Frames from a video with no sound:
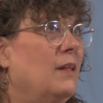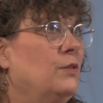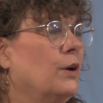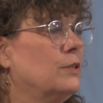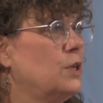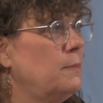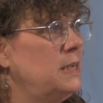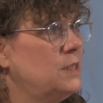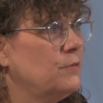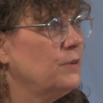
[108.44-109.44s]
there are so
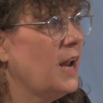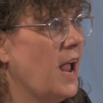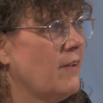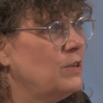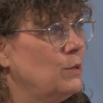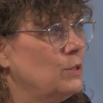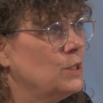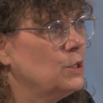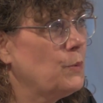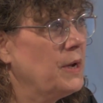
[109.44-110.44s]
many different avenues
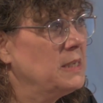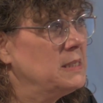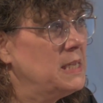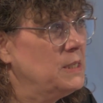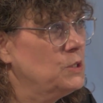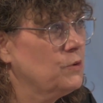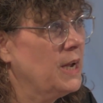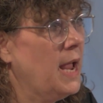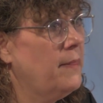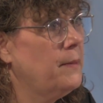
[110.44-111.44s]
in Scranton's
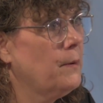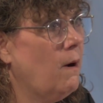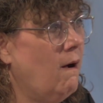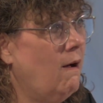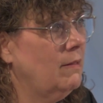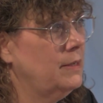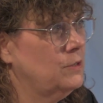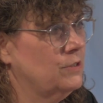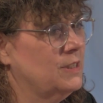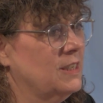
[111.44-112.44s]
history, and they're all
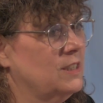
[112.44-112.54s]
interesting.